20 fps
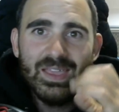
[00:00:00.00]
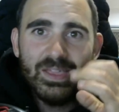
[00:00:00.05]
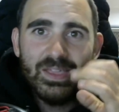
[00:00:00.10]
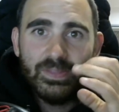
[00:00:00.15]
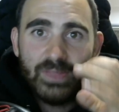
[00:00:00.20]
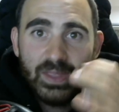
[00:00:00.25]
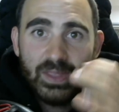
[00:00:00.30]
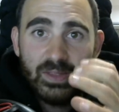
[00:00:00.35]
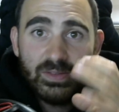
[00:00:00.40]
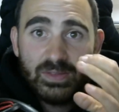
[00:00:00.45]

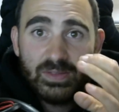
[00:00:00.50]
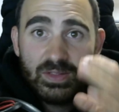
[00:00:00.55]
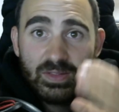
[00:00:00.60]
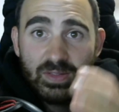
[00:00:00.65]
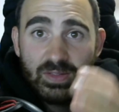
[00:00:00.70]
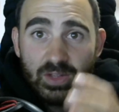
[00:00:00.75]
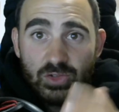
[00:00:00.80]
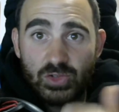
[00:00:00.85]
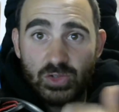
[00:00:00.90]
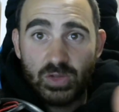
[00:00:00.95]
These
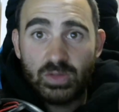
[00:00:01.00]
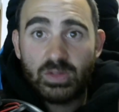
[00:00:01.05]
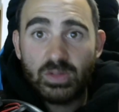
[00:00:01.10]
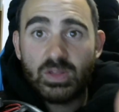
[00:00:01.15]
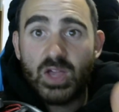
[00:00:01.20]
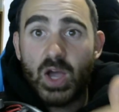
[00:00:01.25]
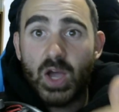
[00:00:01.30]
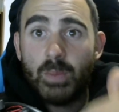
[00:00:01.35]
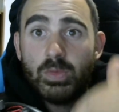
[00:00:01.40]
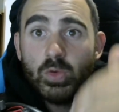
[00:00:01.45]
decisions,
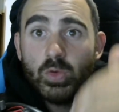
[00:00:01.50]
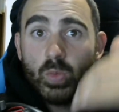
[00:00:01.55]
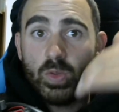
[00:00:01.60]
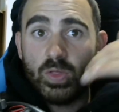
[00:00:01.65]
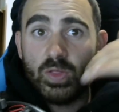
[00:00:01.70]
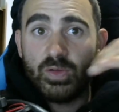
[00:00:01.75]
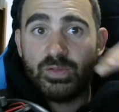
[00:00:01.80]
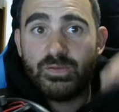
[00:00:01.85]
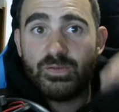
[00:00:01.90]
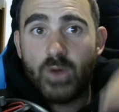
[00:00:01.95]
coupled
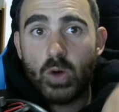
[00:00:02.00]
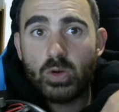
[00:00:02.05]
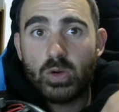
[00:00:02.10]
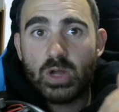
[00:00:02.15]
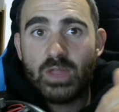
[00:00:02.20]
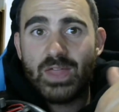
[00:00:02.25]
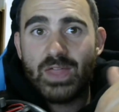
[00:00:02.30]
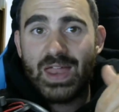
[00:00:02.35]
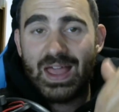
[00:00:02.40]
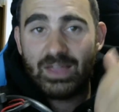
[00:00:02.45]
with a
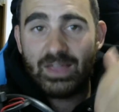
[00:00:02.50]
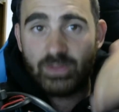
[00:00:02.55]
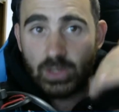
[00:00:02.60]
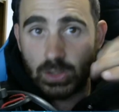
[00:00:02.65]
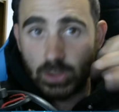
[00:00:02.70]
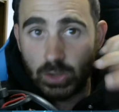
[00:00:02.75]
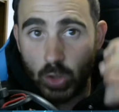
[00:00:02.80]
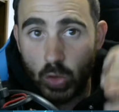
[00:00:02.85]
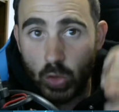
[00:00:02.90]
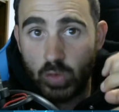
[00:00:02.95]
folder that has a low